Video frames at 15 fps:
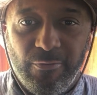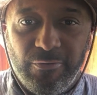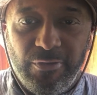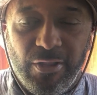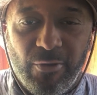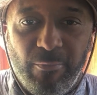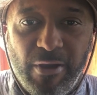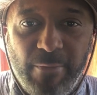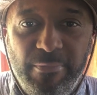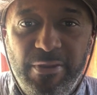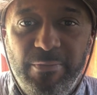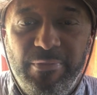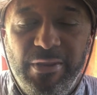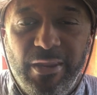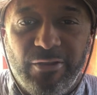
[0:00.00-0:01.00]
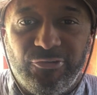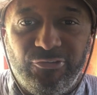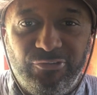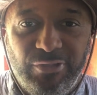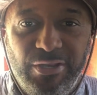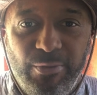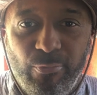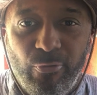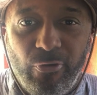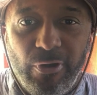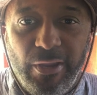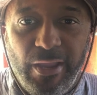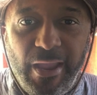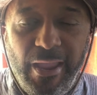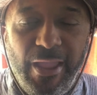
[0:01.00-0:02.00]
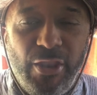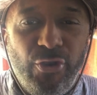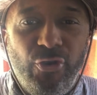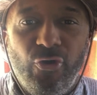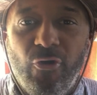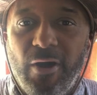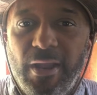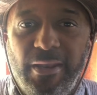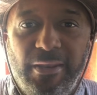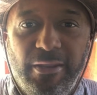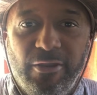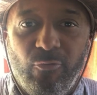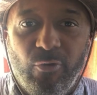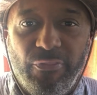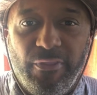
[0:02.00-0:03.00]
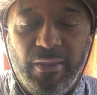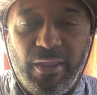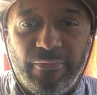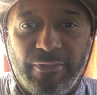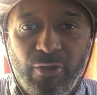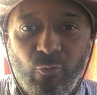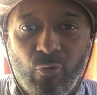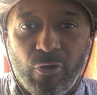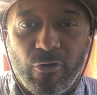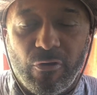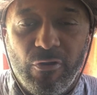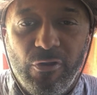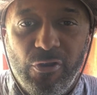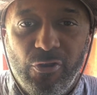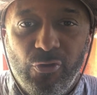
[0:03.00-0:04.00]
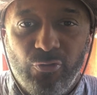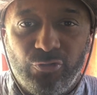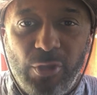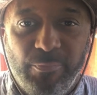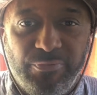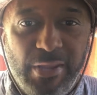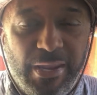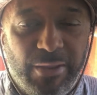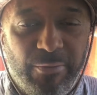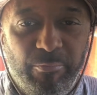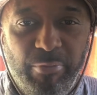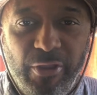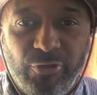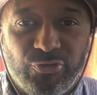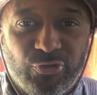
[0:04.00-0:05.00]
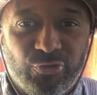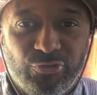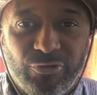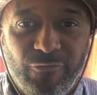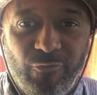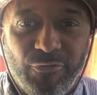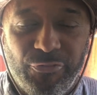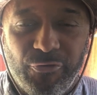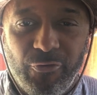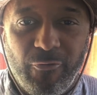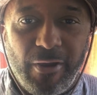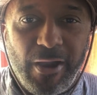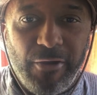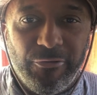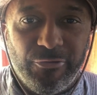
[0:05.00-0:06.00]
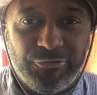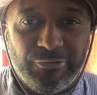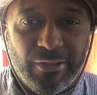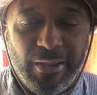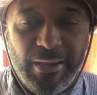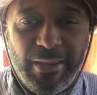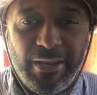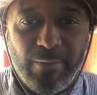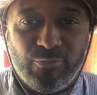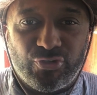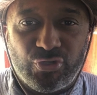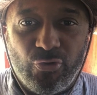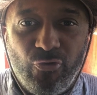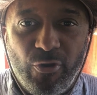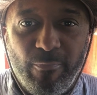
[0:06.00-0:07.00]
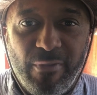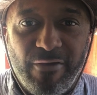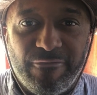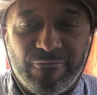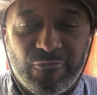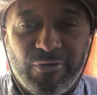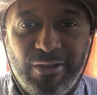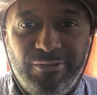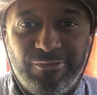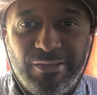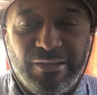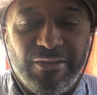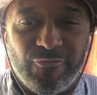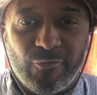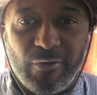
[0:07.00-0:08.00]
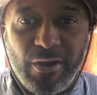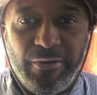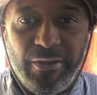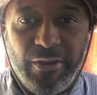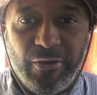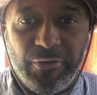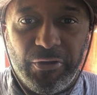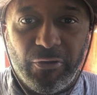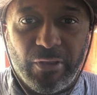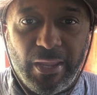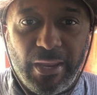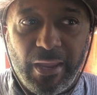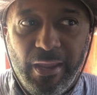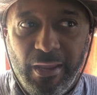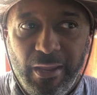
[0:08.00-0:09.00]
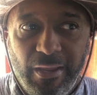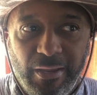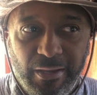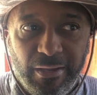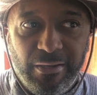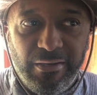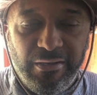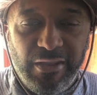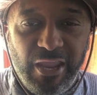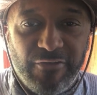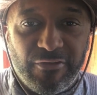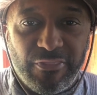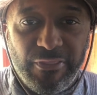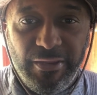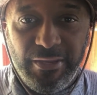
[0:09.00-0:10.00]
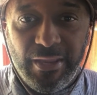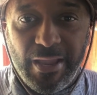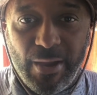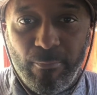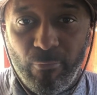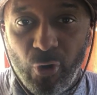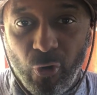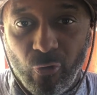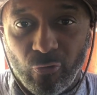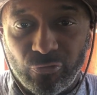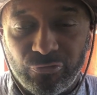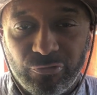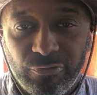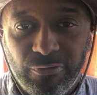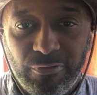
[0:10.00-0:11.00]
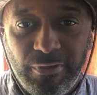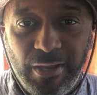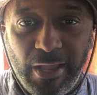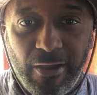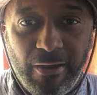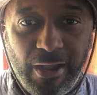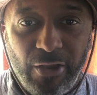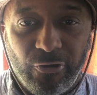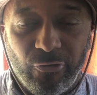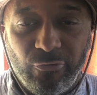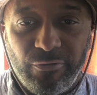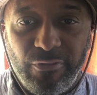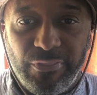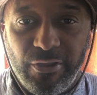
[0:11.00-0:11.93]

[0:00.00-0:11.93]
Now, by me being a city boy, I had no idea what the heck they were. So I'm taking pictures of what the ground looks like, and I'm showing my friends that live around here, and they're like, Dave, I think you got moles. Now, I heard that